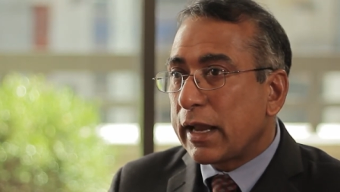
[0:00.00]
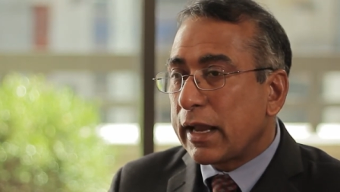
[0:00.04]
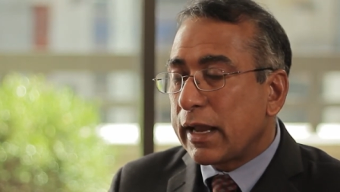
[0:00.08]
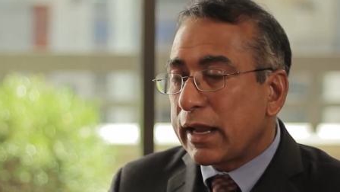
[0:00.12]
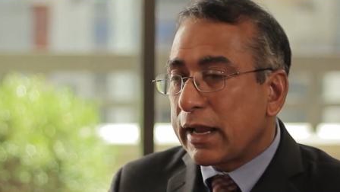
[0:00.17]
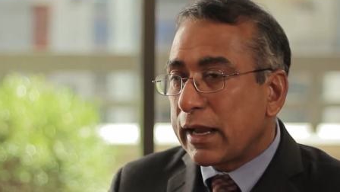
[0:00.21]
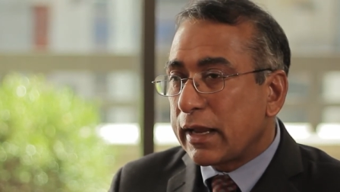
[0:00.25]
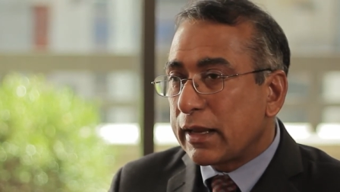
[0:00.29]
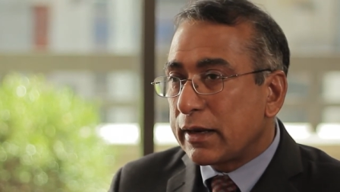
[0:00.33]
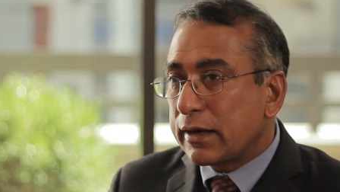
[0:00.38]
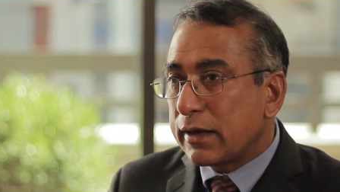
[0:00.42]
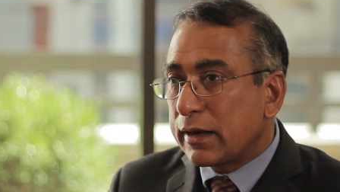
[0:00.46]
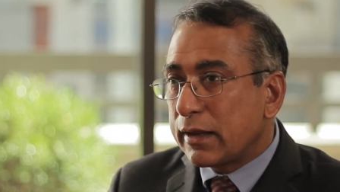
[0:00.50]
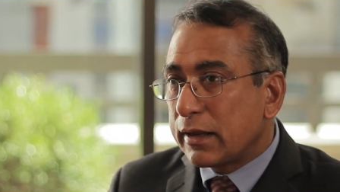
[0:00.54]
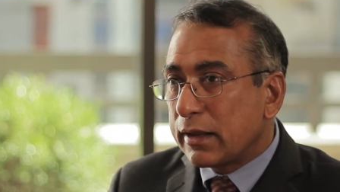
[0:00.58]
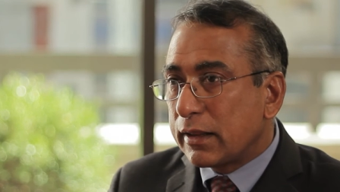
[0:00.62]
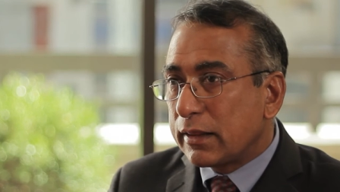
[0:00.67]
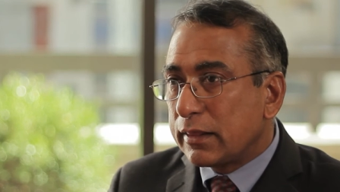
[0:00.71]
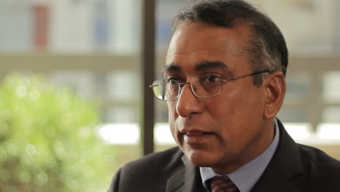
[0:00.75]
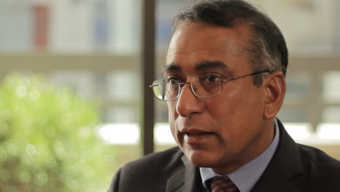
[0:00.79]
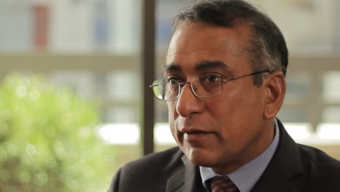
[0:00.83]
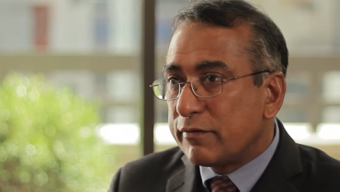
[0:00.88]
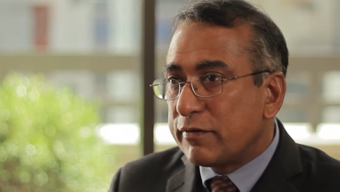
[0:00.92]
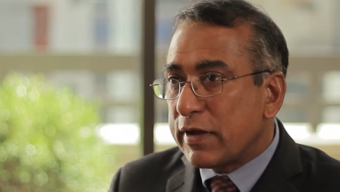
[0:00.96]
and
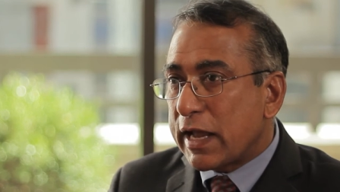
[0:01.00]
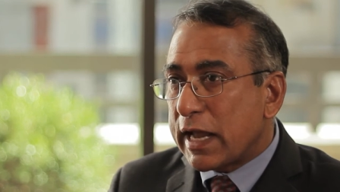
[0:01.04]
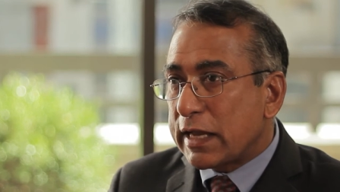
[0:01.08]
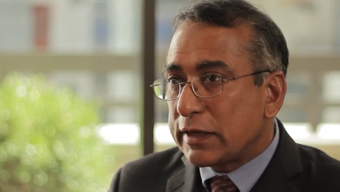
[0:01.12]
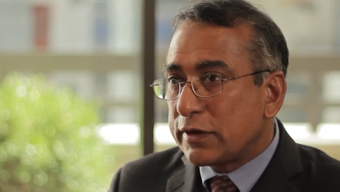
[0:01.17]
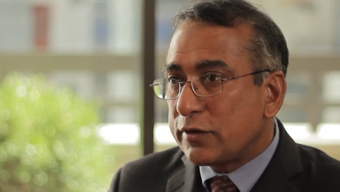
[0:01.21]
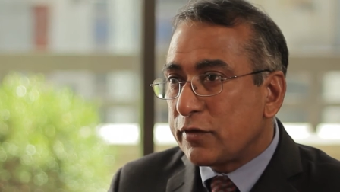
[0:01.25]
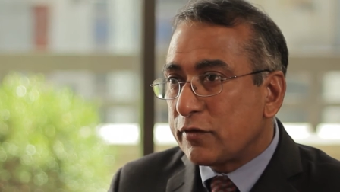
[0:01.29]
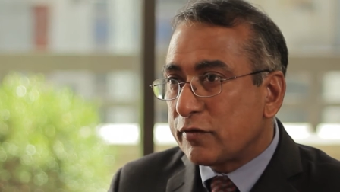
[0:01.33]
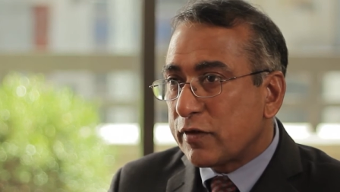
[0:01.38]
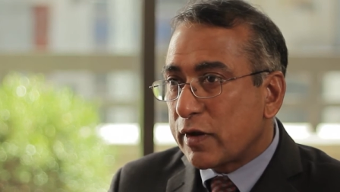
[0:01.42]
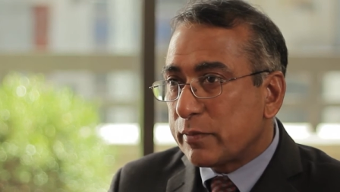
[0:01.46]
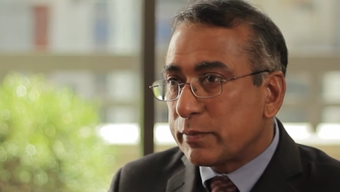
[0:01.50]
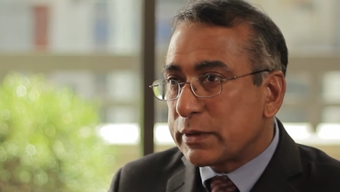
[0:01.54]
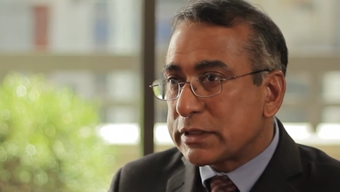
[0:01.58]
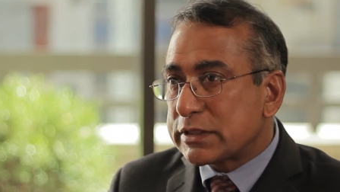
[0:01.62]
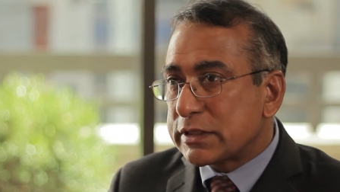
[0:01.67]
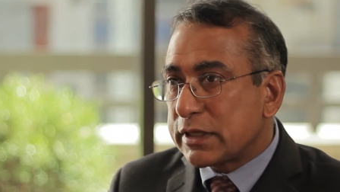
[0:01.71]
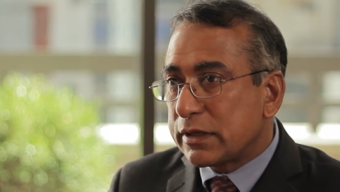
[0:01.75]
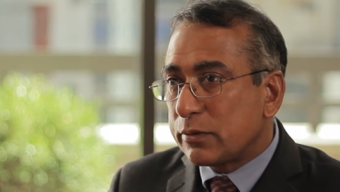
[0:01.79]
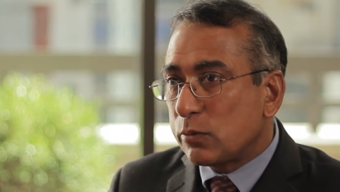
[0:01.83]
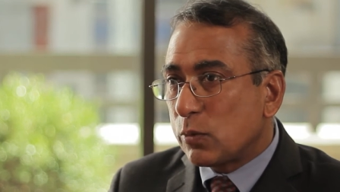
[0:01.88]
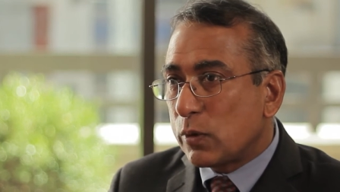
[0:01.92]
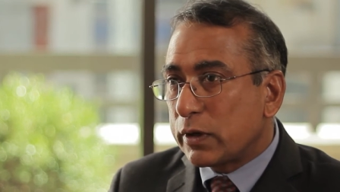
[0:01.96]
the value of
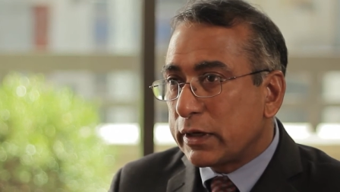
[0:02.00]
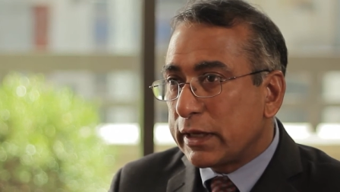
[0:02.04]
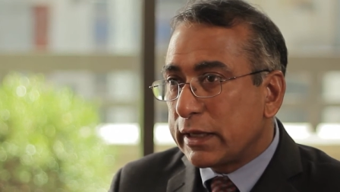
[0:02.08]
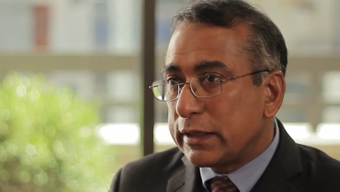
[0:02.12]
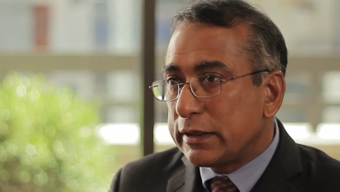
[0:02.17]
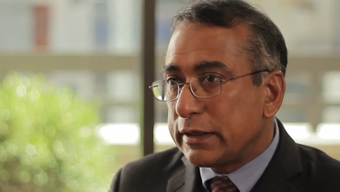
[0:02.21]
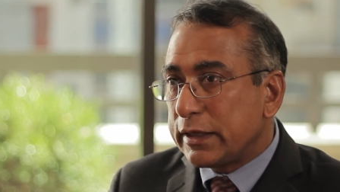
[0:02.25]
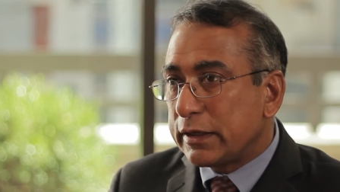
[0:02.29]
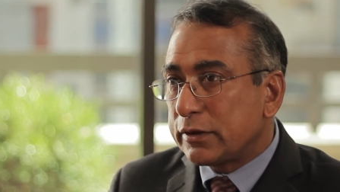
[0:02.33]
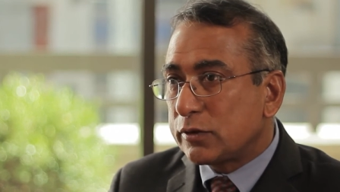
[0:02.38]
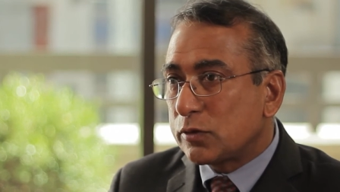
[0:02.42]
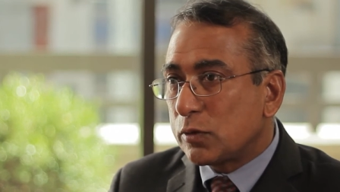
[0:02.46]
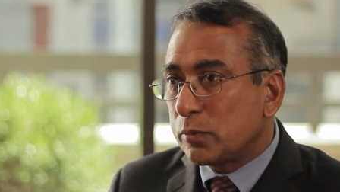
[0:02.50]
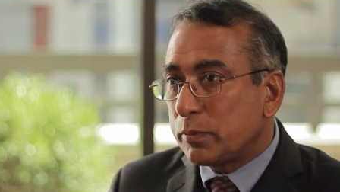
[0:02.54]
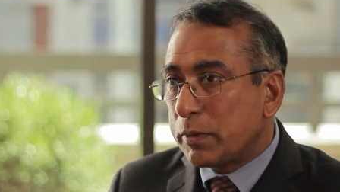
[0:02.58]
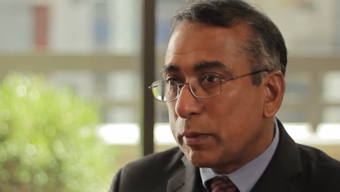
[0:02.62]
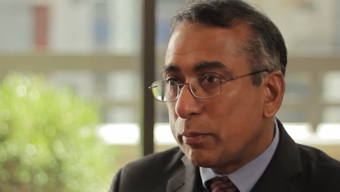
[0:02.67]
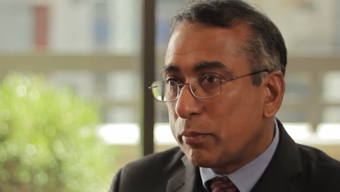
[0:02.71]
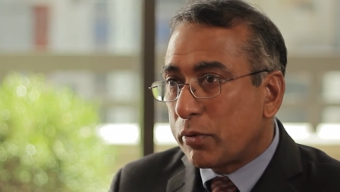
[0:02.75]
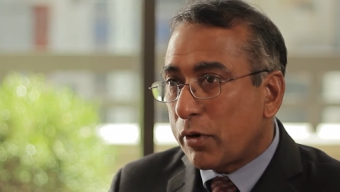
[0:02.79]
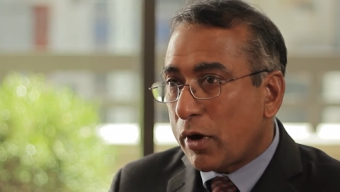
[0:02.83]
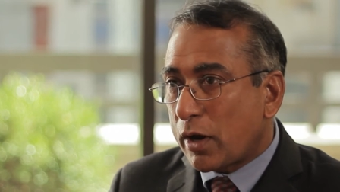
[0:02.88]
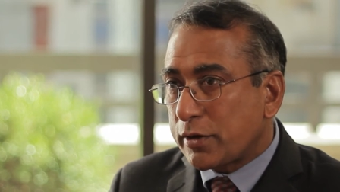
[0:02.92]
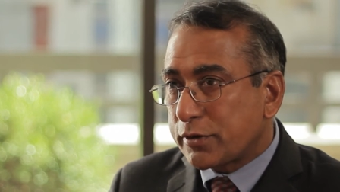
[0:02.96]
MST-188 could be
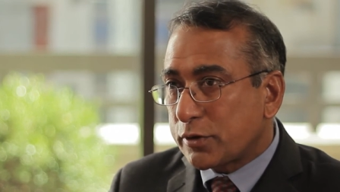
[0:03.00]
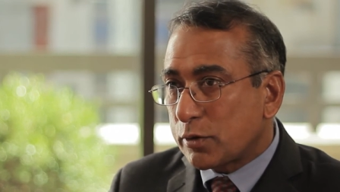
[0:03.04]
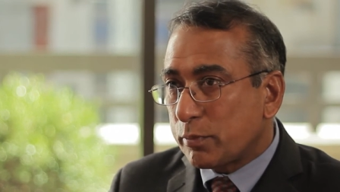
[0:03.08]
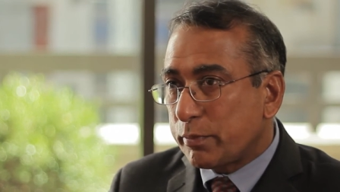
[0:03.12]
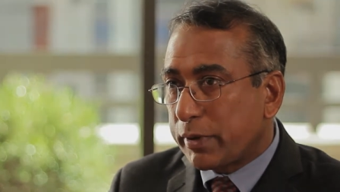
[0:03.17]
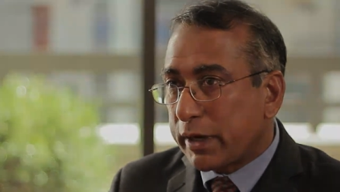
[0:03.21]
brought to